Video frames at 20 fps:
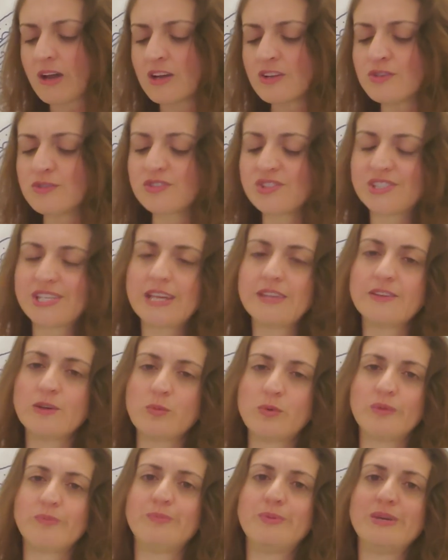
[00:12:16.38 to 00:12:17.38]
understand
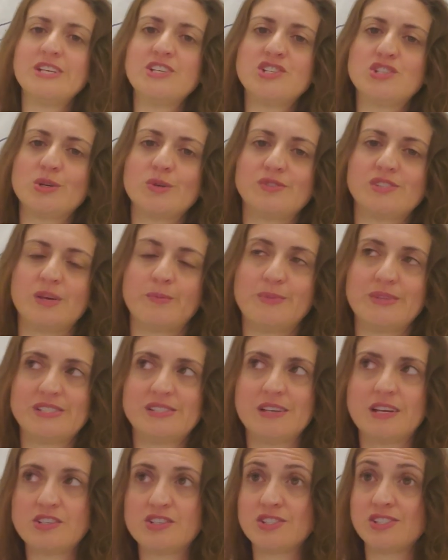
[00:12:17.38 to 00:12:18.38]
that when bees shows up, it's
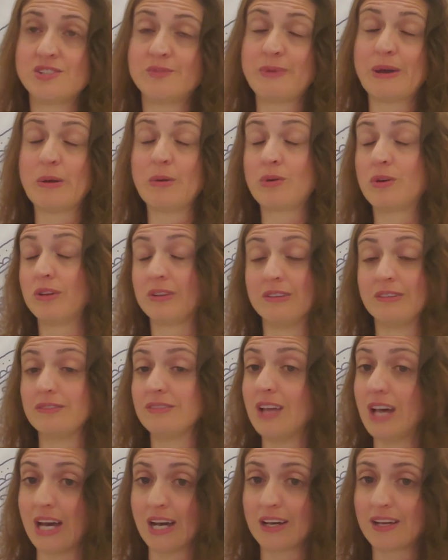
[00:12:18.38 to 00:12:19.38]
not just about good
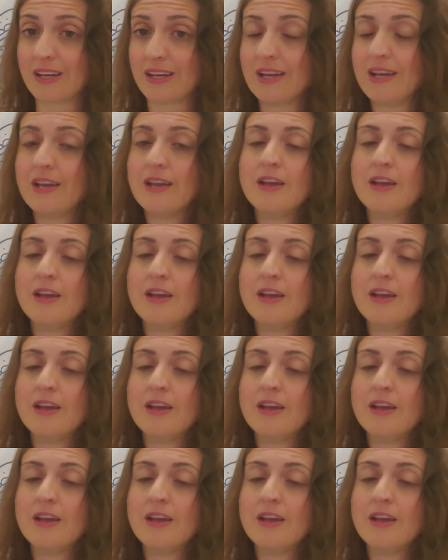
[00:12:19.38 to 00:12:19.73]
luck